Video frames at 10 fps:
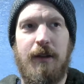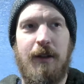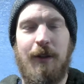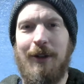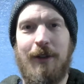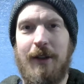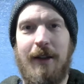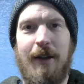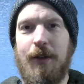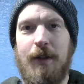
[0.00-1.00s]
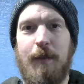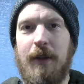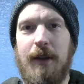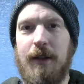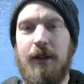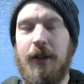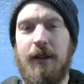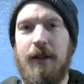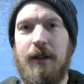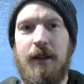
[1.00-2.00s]
during the day or something, it's
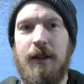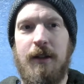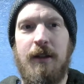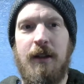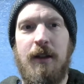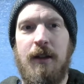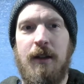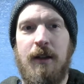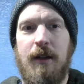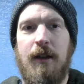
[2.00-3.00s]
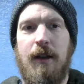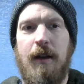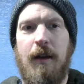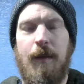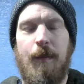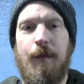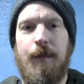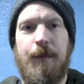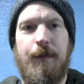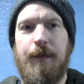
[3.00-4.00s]
just um,
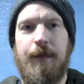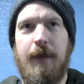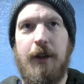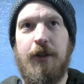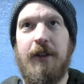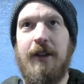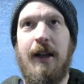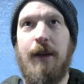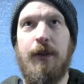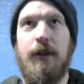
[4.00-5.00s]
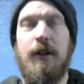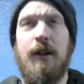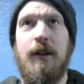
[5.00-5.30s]
you're just never